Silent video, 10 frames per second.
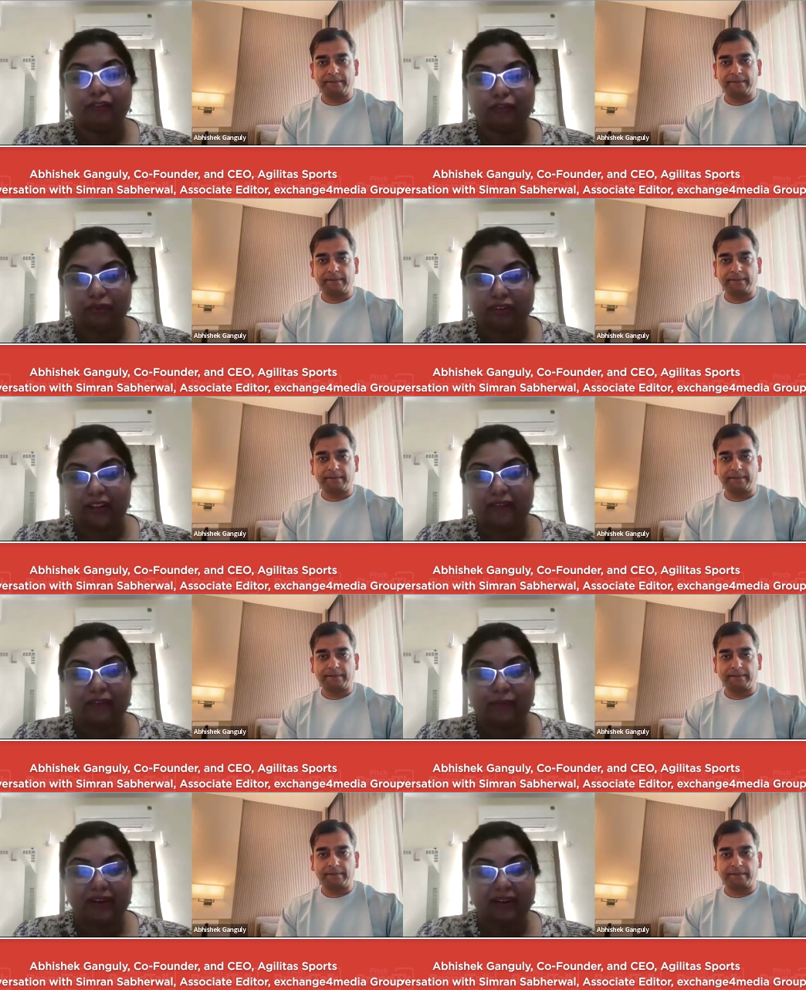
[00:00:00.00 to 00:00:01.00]
Speaker 1: grassroots
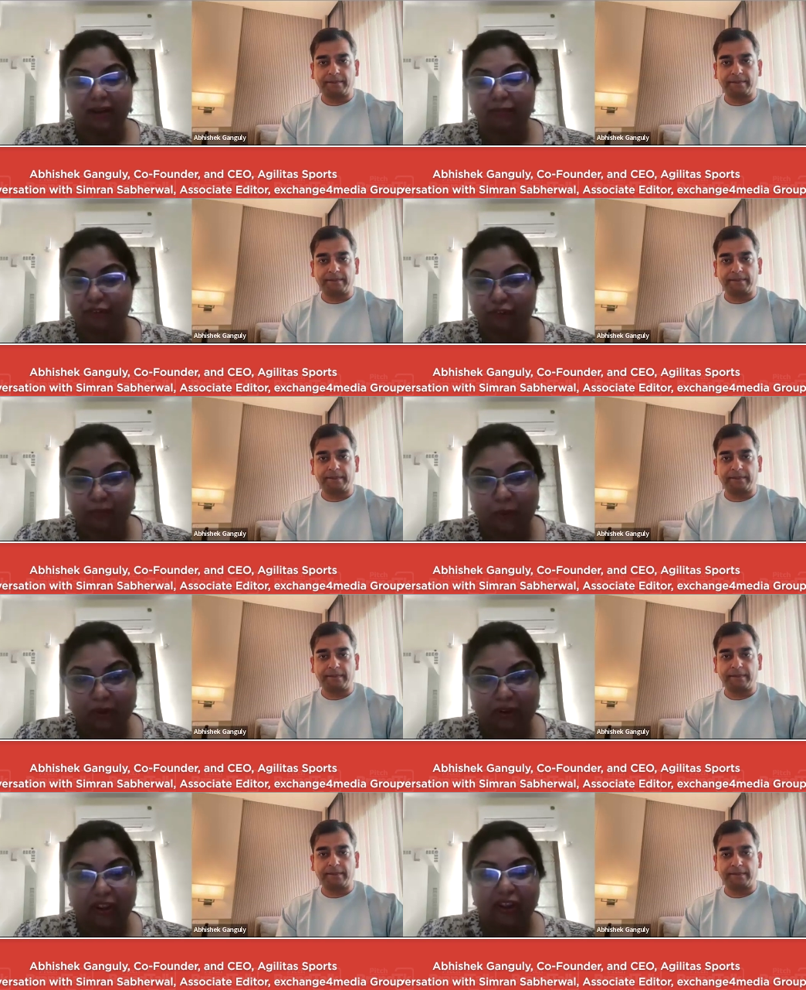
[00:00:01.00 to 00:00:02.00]
level when it comes to
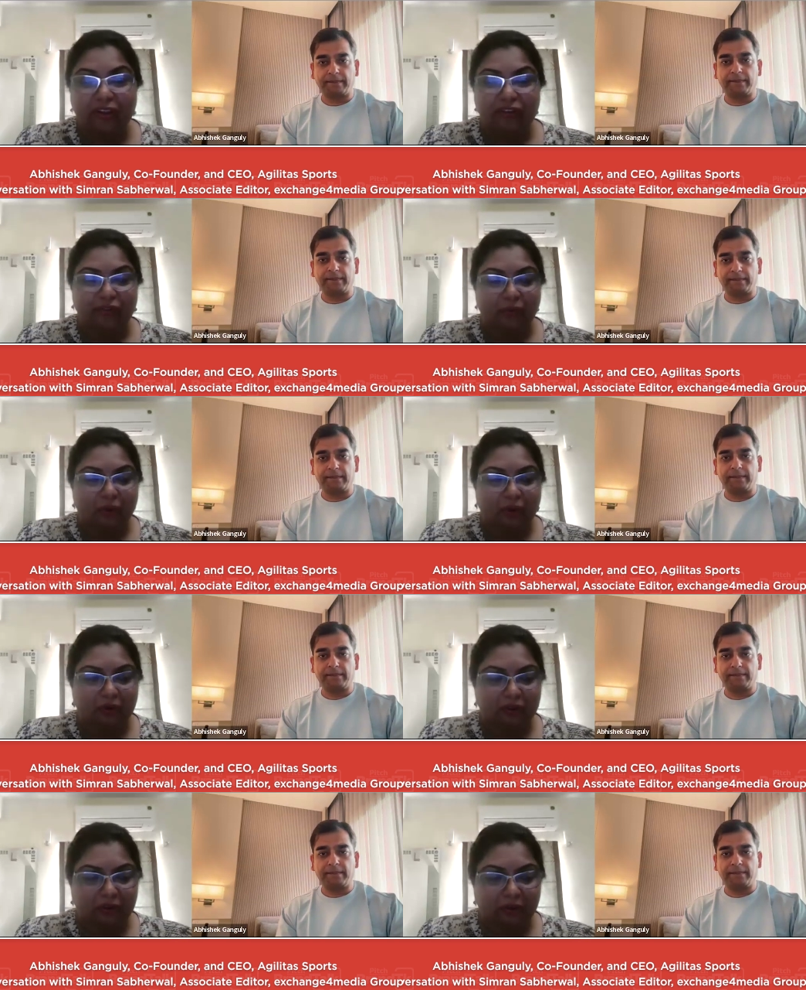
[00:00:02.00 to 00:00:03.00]
sport.
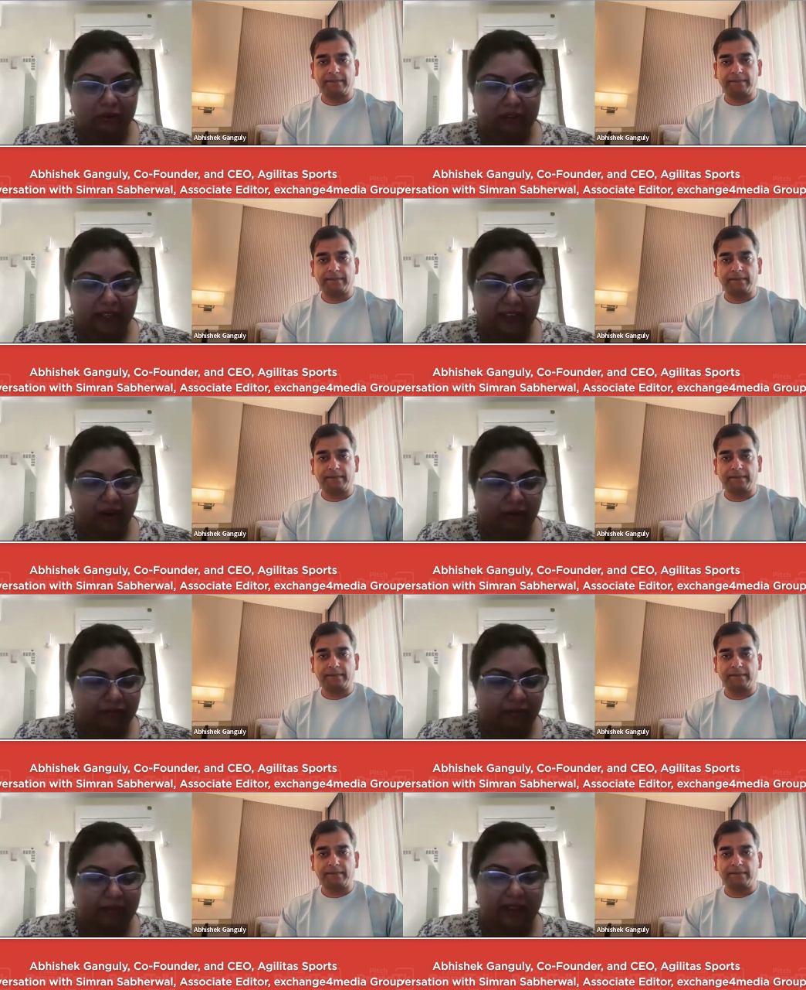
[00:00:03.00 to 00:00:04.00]
So, you know, taking
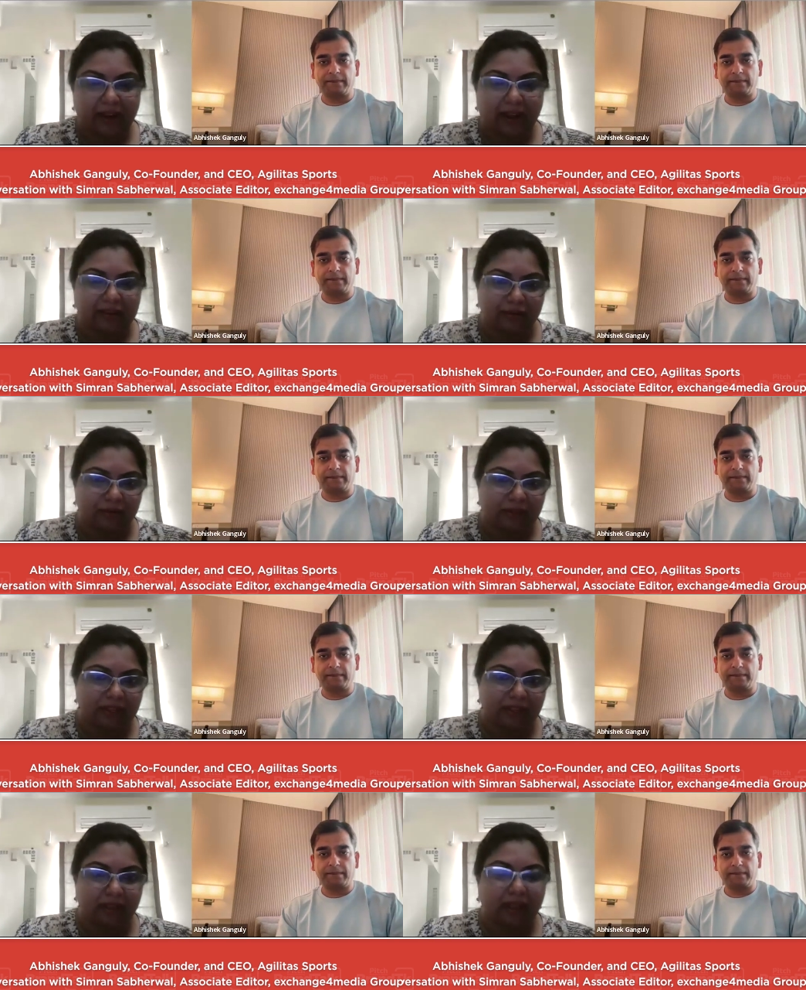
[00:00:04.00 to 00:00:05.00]
off from there, are you
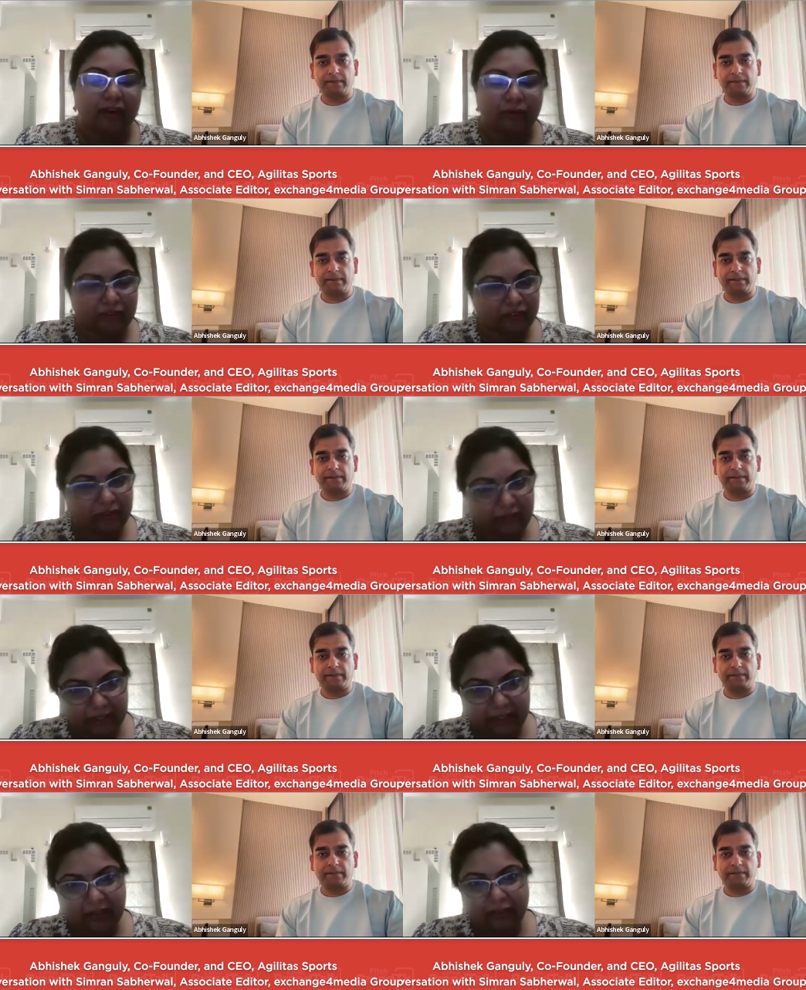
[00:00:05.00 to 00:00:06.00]
looking? I know it's
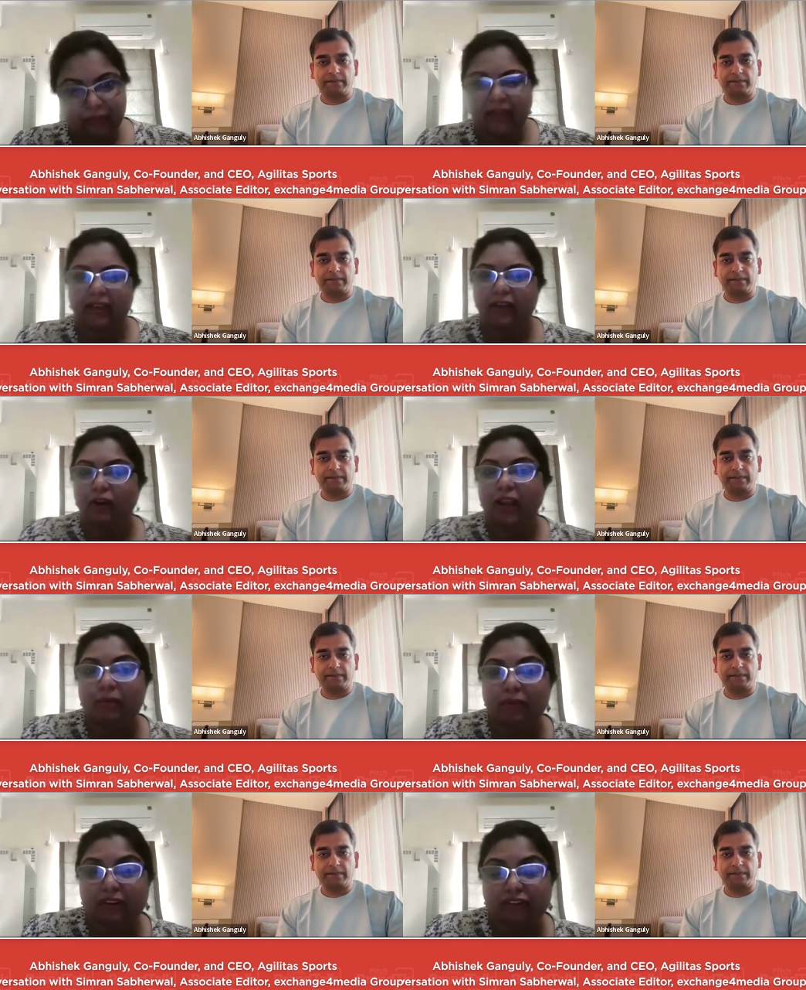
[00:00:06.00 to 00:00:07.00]
early days, but any
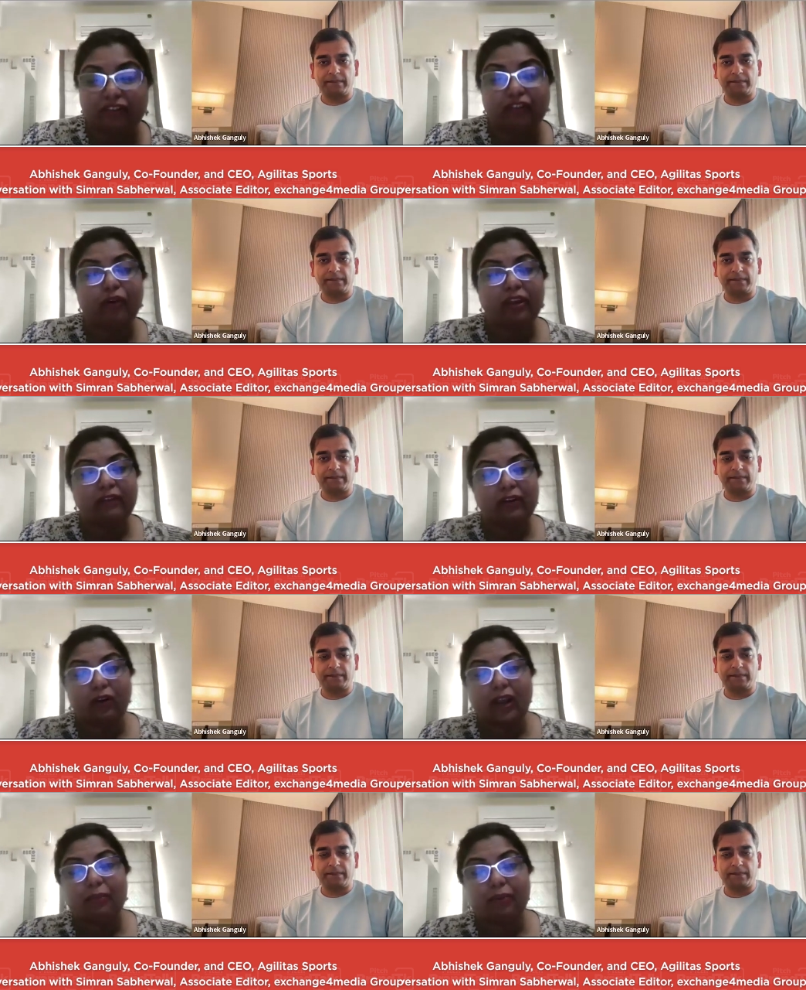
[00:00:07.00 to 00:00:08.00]
collaborations or
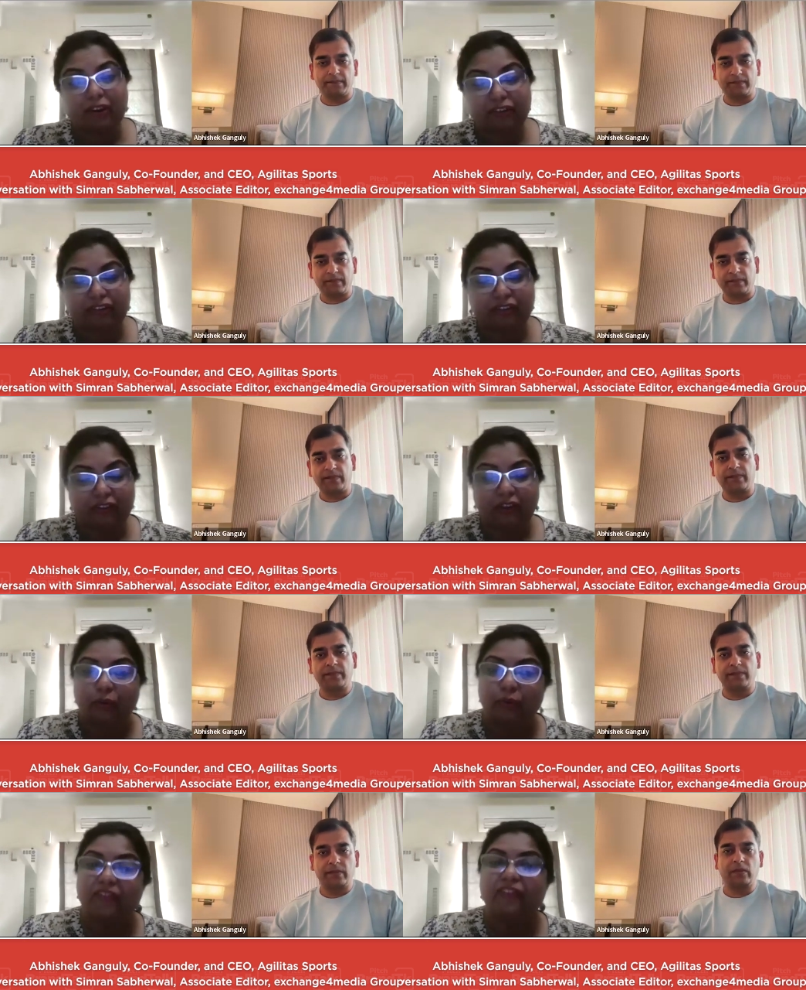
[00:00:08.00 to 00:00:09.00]
even collaborations
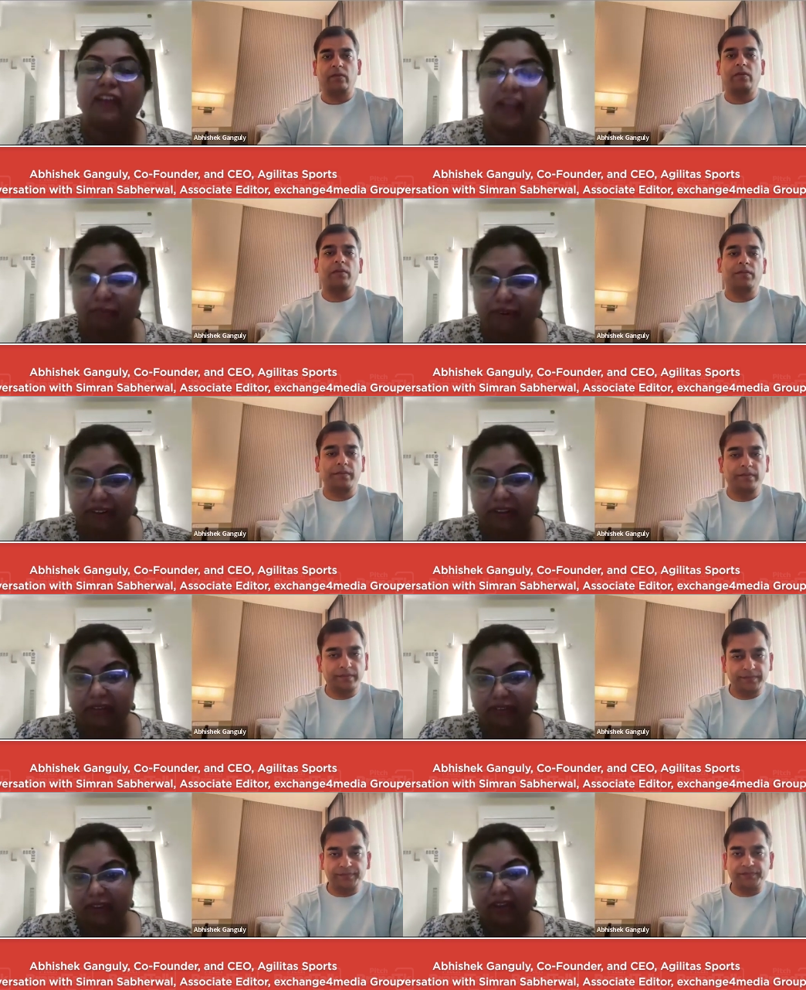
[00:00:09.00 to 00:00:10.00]
with
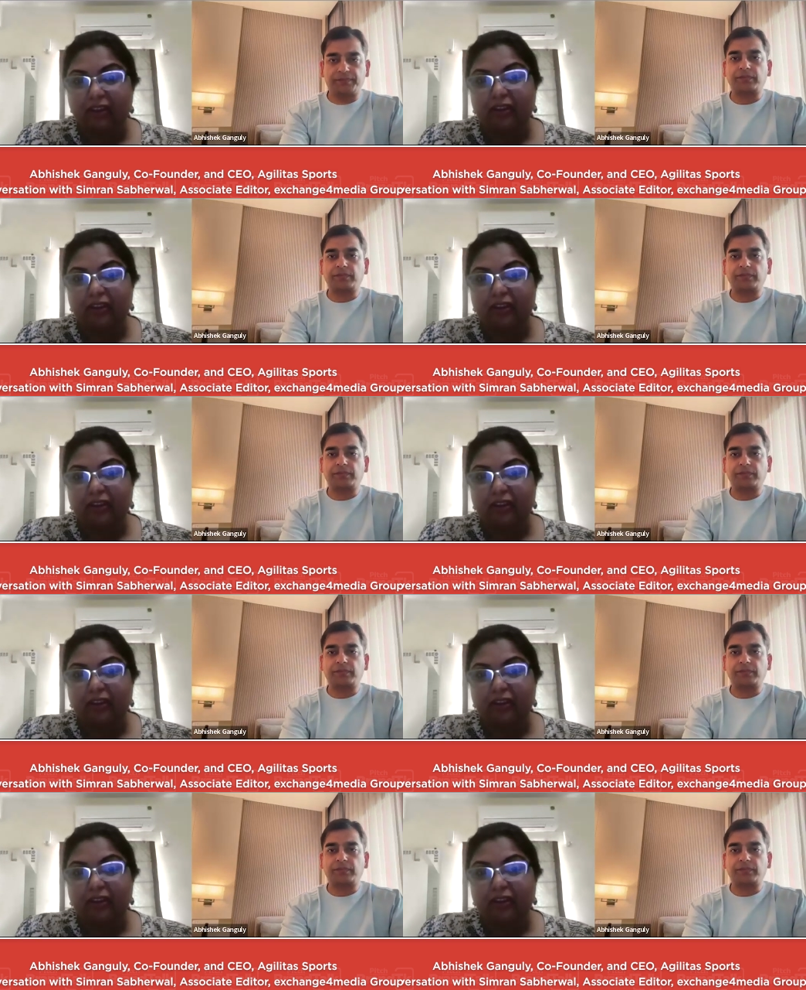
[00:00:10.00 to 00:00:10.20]
celebrities,